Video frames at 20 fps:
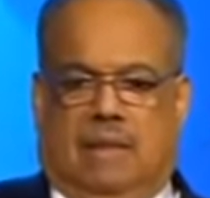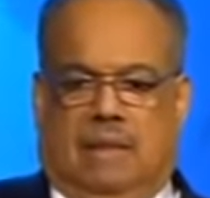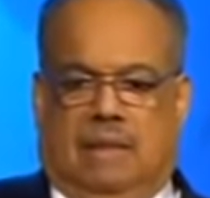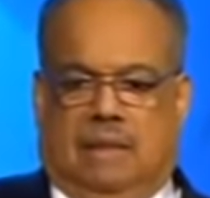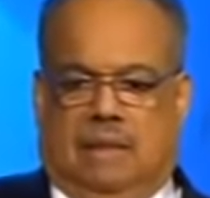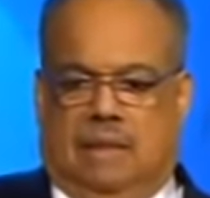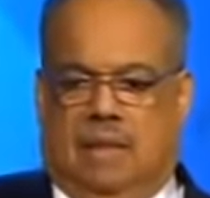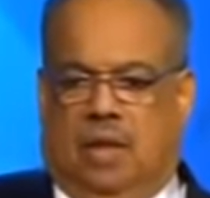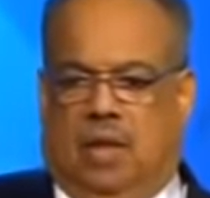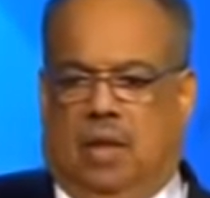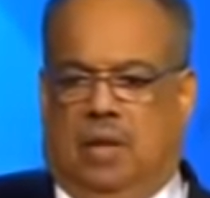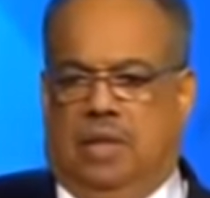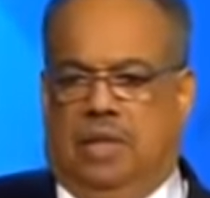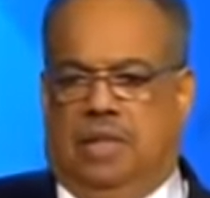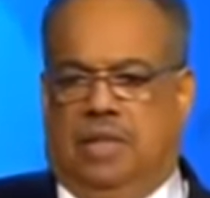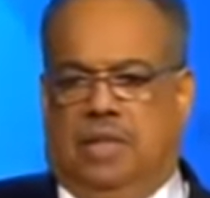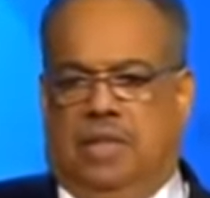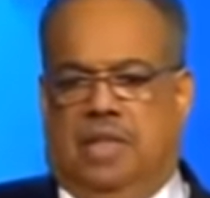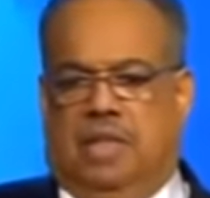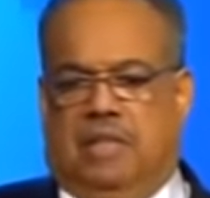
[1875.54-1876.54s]
Because in all
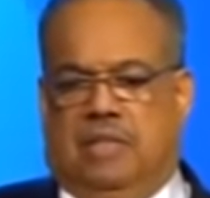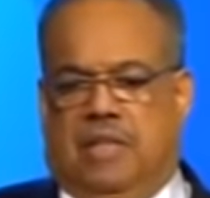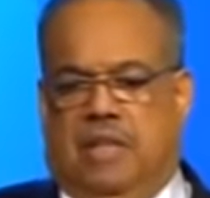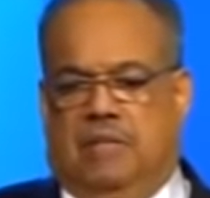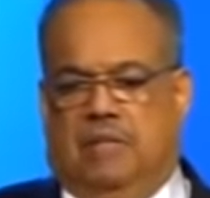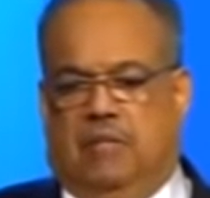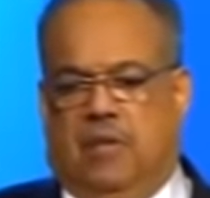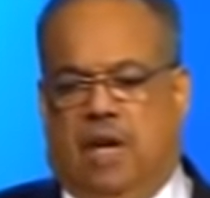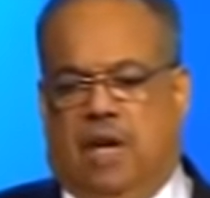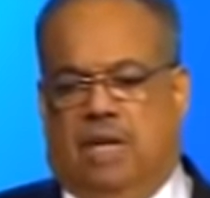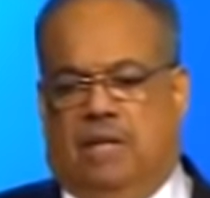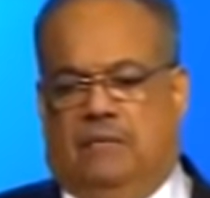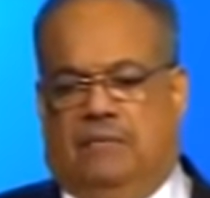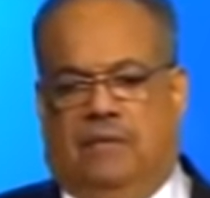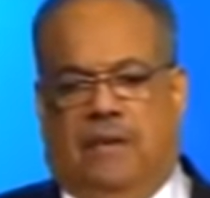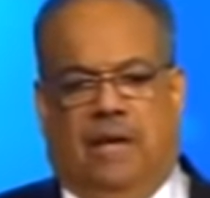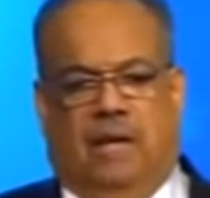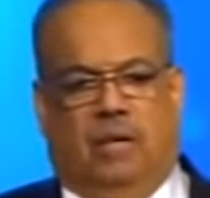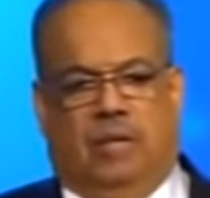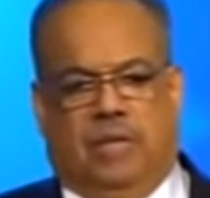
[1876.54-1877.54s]
these years, I've tried to
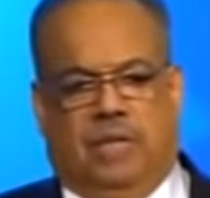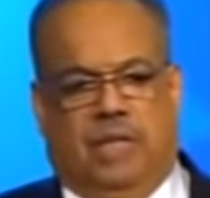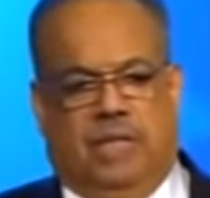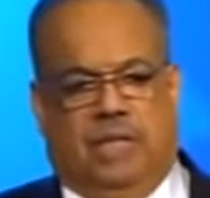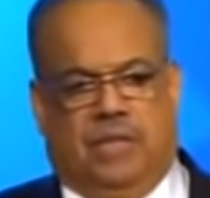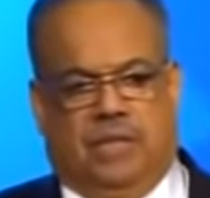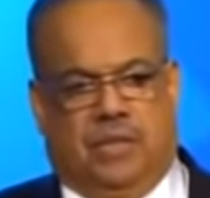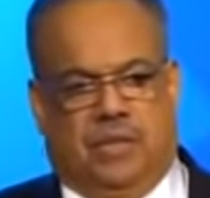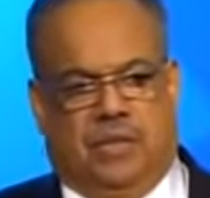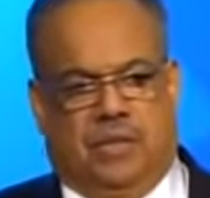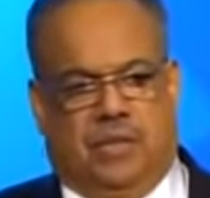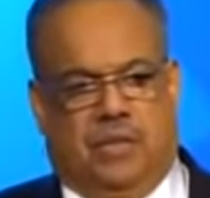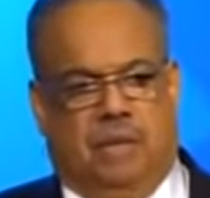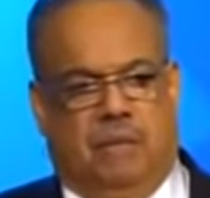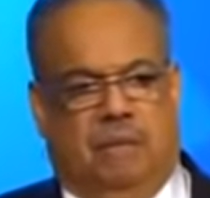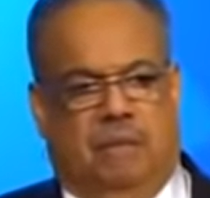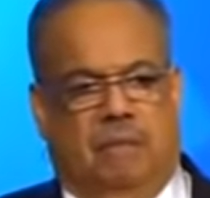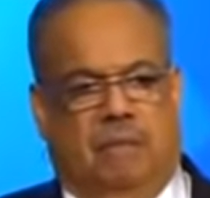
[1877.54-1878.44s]
follow Jesus.